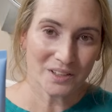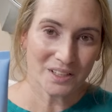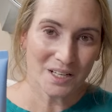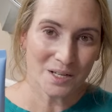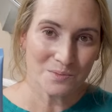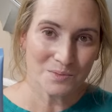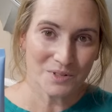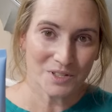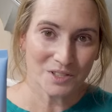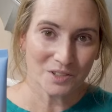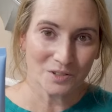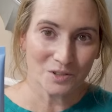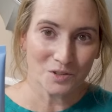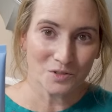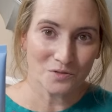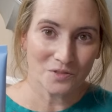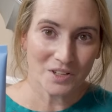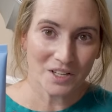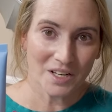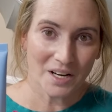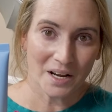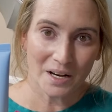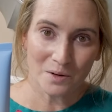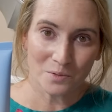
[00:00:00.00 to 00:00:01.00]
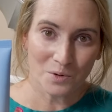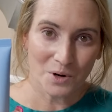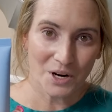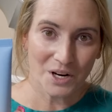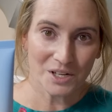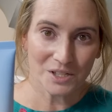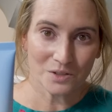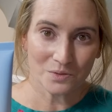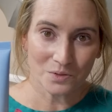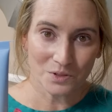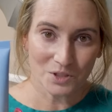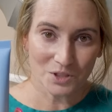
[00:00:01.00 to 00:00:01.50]
when it comes to UVA
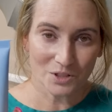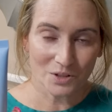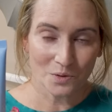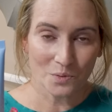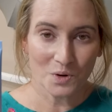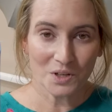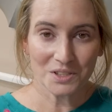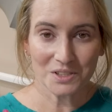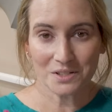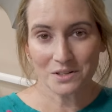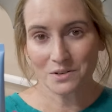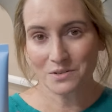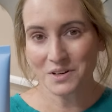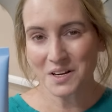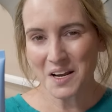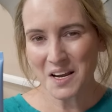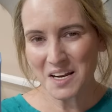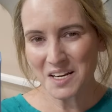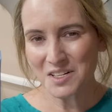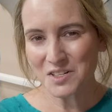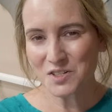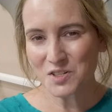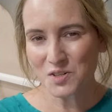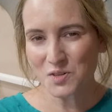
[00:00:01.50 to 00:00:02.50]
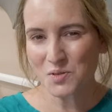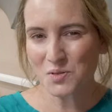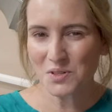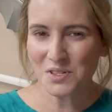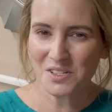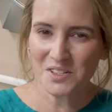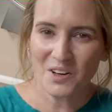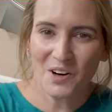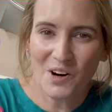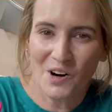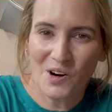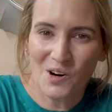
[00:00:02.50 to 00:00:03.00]
rays, which are the ones that age you.
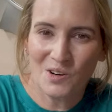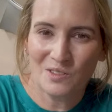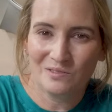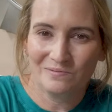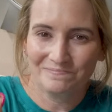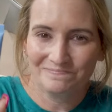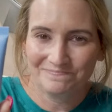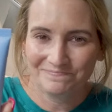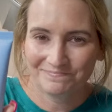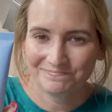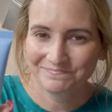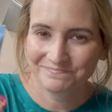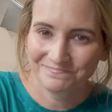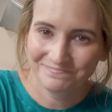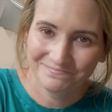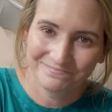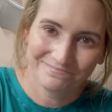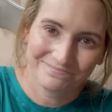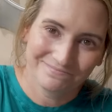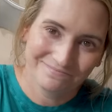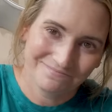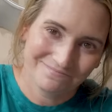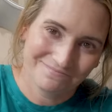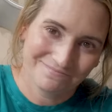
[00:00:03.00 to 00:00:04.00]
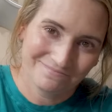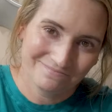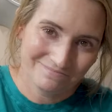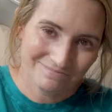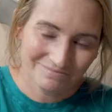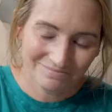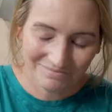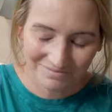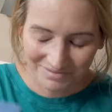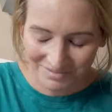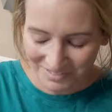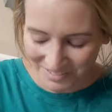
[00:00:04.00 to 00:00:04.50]
So
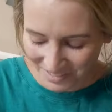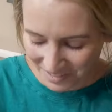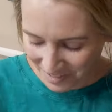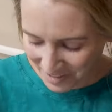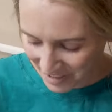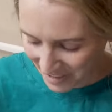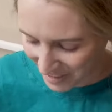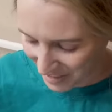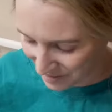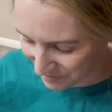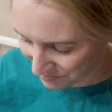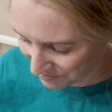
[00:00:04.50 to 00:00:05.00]
yeah,